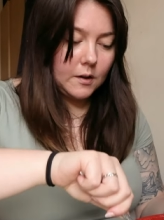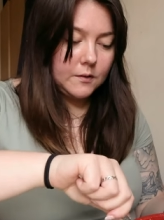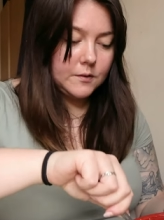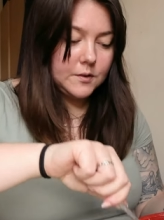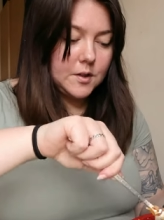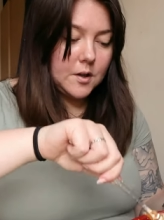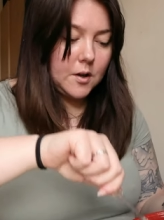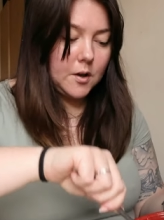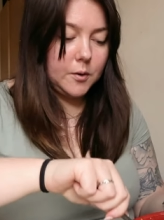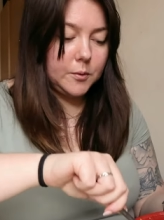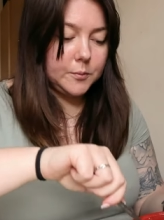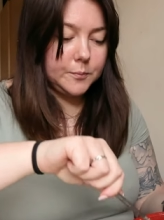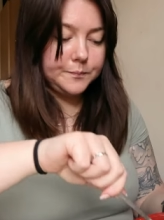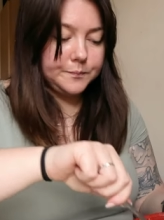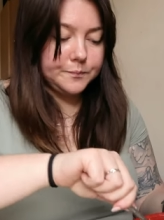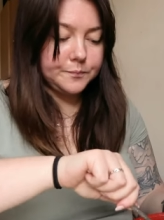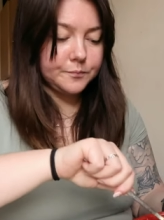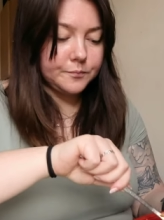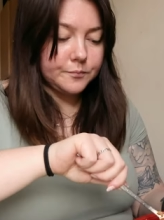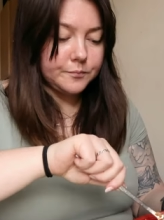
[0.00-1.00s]
So,
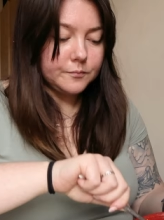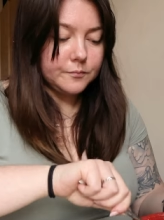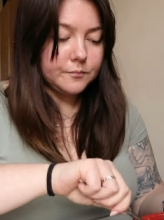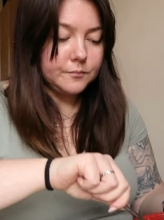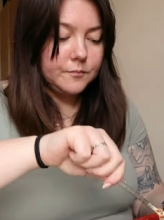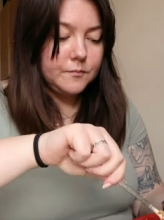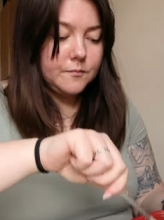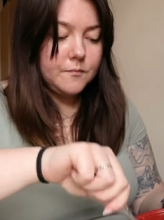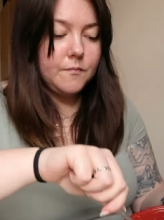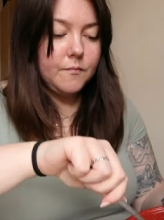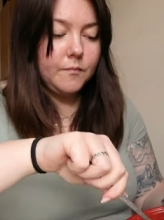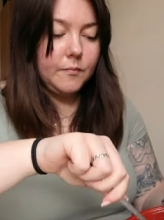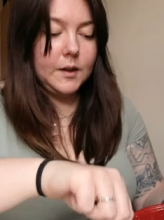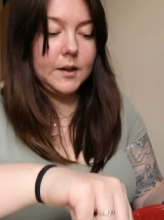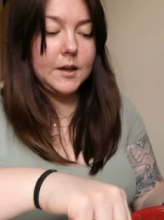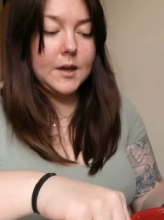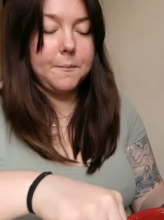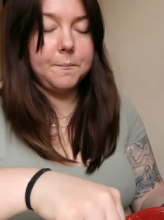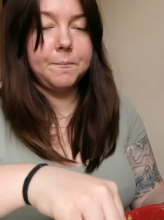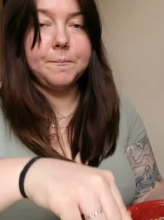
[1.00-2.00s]

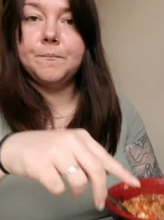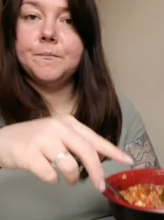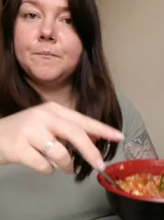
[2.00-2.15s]
yeah.